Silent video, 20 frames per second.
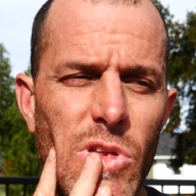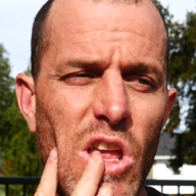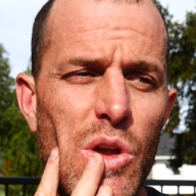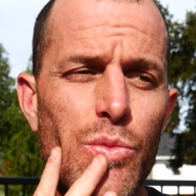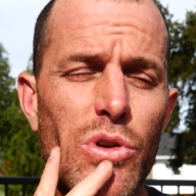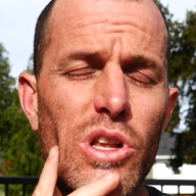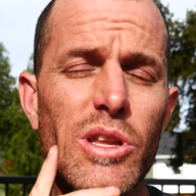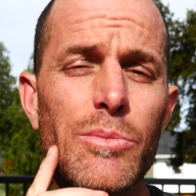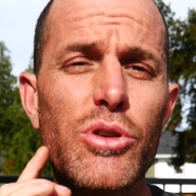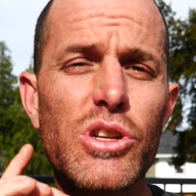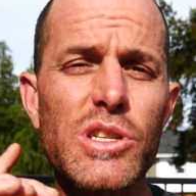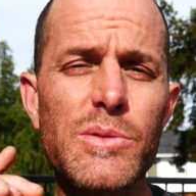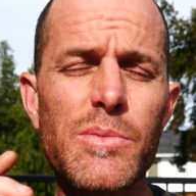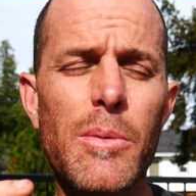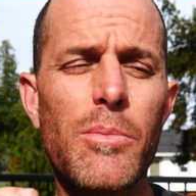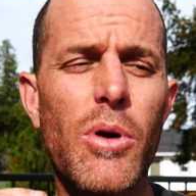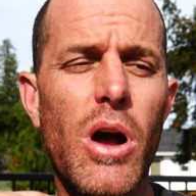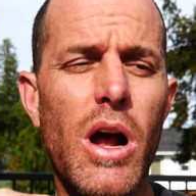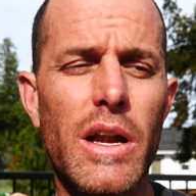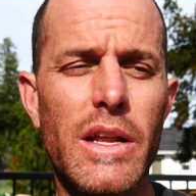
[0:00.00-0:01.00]
Really puts my
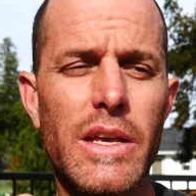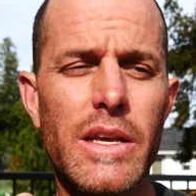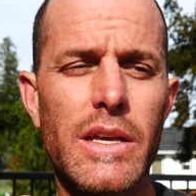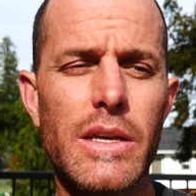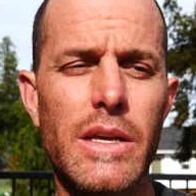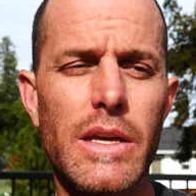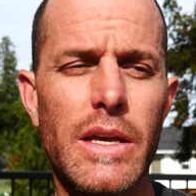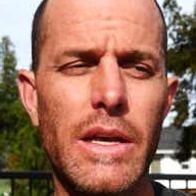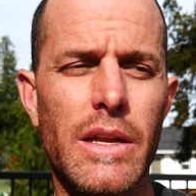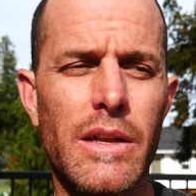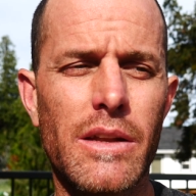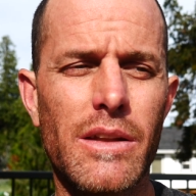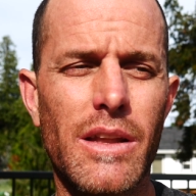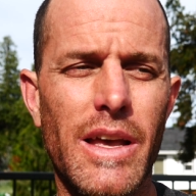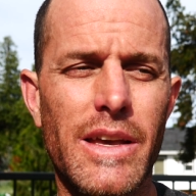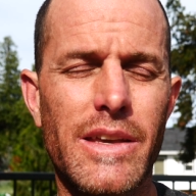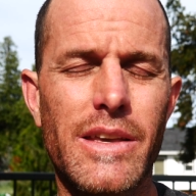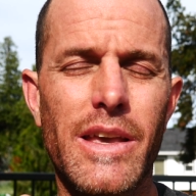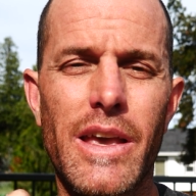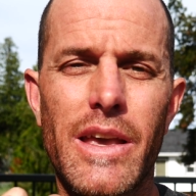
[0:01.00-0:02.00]
body in
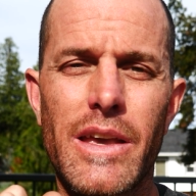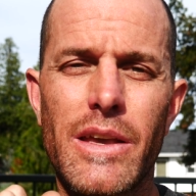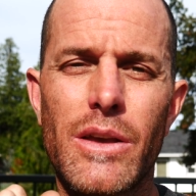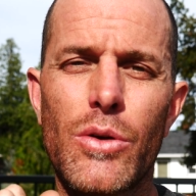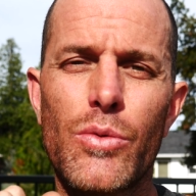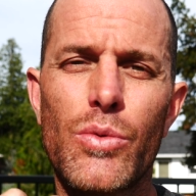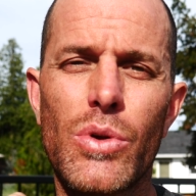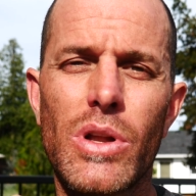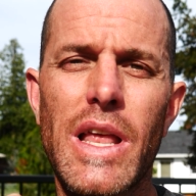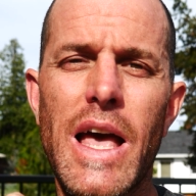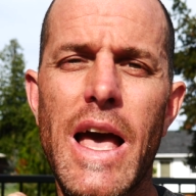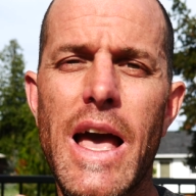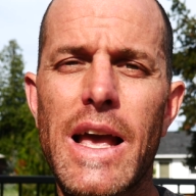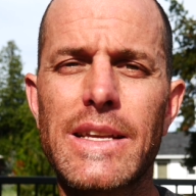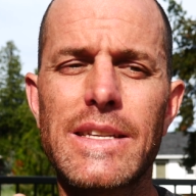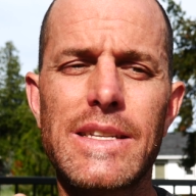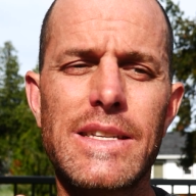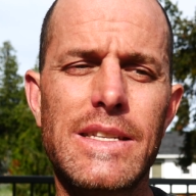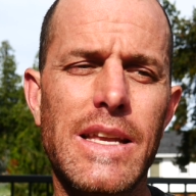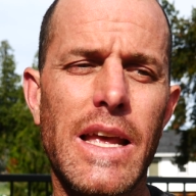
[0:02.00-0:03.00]
like a
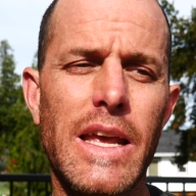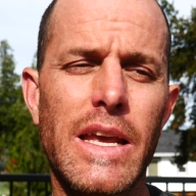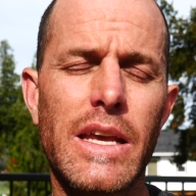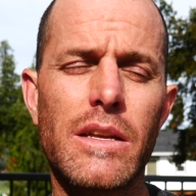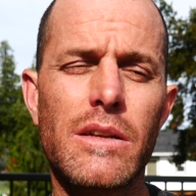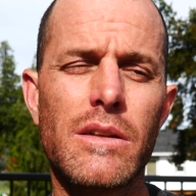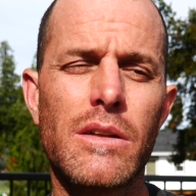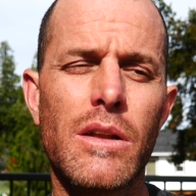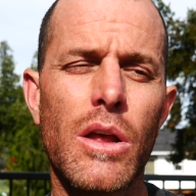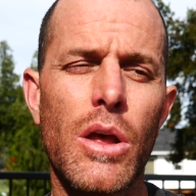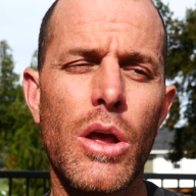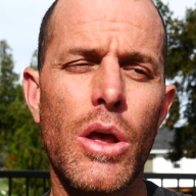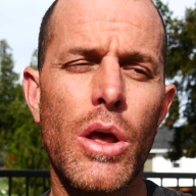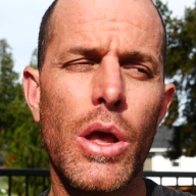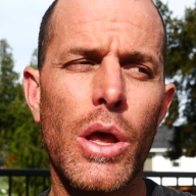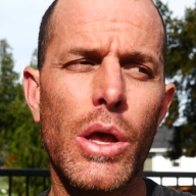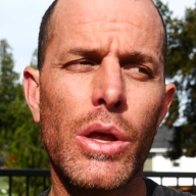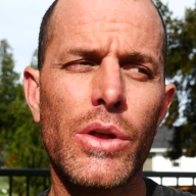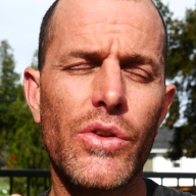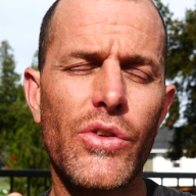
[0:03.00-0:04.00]
relaxed state,
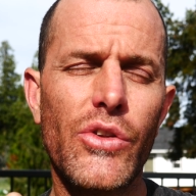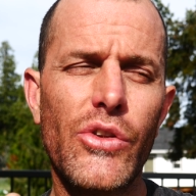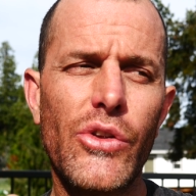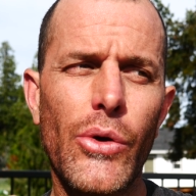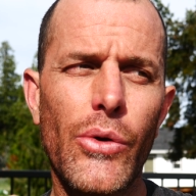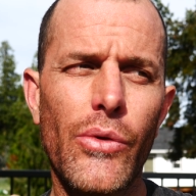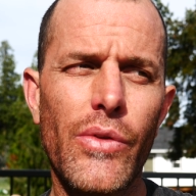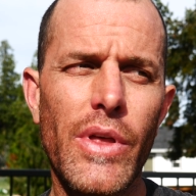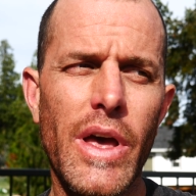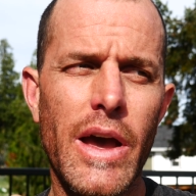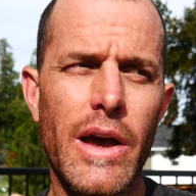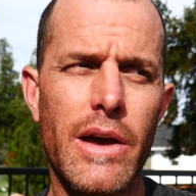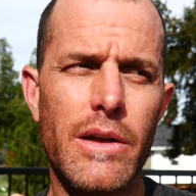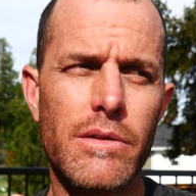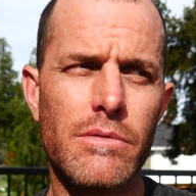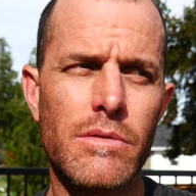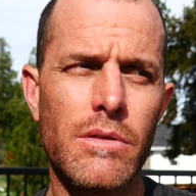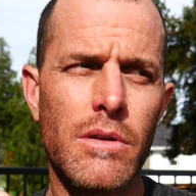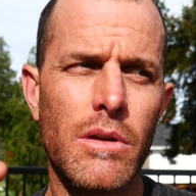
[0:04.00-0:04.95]
so that